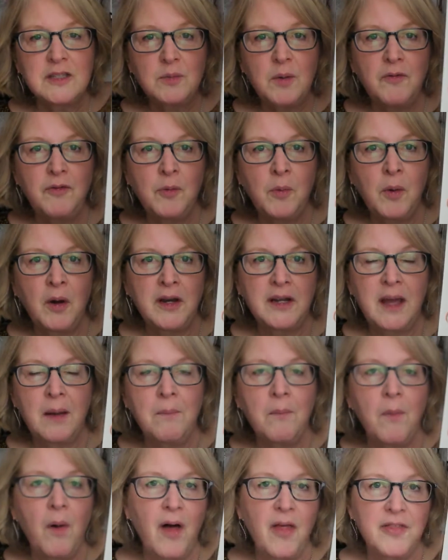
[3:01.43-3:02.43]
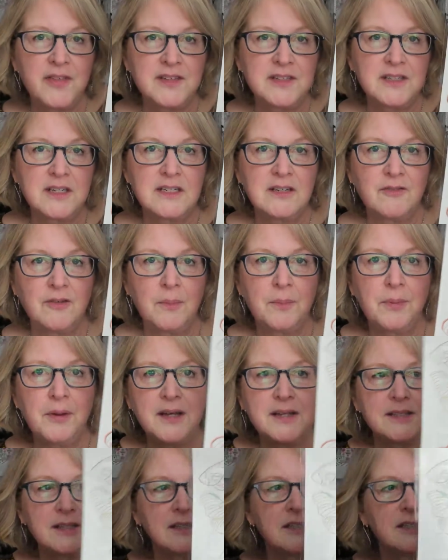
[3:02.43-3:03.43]
way, if you want to get moths into different
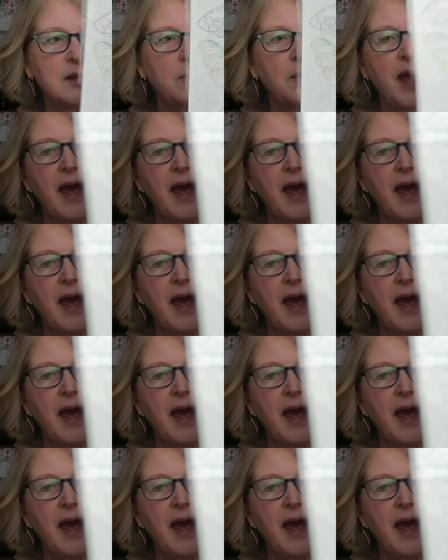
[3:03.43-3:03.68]
places. So we